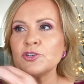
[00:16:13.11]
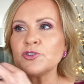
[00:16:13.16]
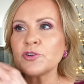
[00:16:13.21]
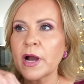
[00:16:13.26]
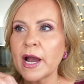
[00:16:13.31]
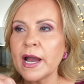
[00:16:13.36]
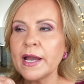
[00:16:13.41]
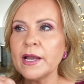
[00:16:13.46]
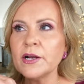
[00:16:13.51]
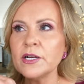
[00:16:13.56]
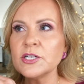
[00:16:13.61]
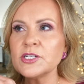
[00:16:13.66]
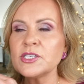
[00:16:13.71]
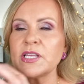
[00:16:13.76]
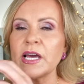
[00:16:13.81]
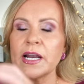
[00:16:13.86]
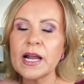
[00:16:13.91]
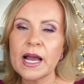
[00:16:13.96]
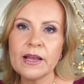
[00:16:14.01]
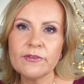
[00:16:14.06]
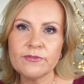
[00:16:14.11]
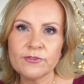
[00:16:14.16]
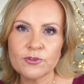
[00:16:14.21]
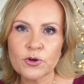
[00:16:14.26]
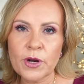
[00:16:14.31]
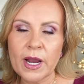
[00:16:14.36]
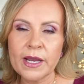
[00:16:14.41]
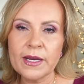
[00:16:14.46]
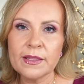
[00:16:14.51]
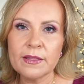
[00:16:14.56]
dryers that I have
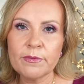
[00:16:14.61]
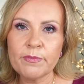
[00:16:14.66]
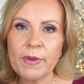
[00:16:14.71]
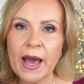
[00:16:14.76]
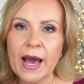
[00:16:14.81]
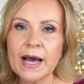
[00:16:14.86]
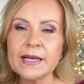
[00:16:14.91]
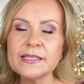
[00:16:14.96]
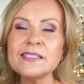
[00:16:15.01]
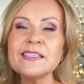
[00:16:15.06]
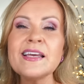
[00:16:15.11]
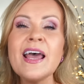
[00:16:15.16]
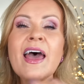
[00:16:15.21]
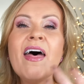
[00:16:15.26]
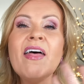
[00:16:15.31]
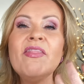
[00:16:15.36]
tried in the past,